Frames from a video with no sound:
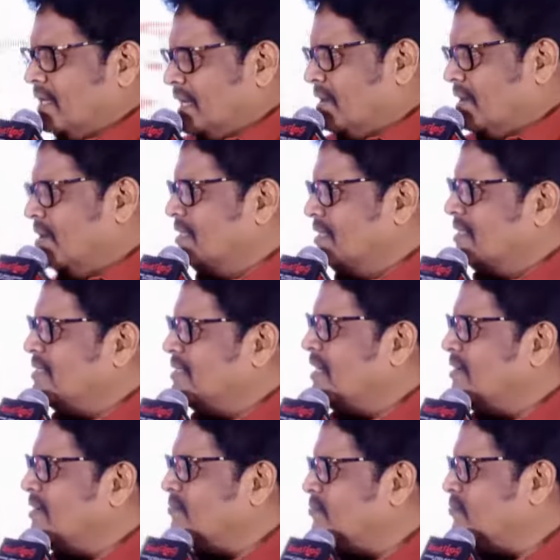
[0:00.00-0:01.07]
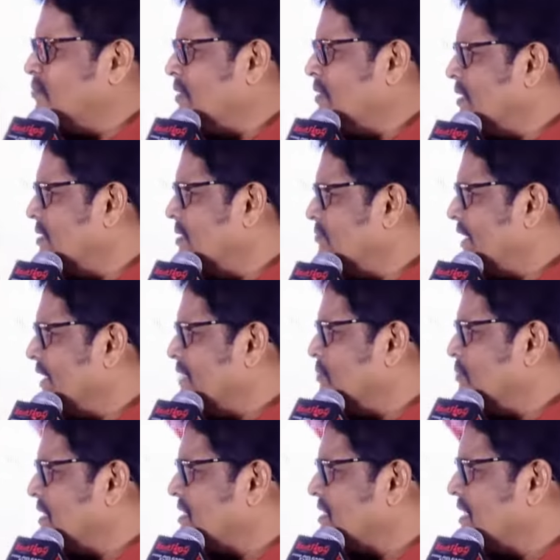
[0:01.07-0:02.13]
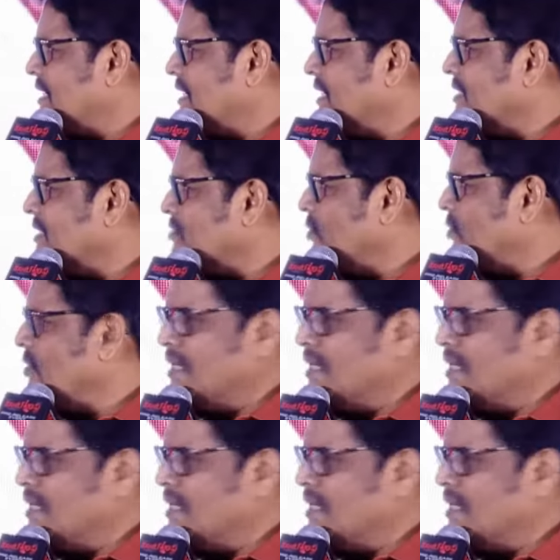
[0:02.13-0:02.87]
called the fight master and I scolded,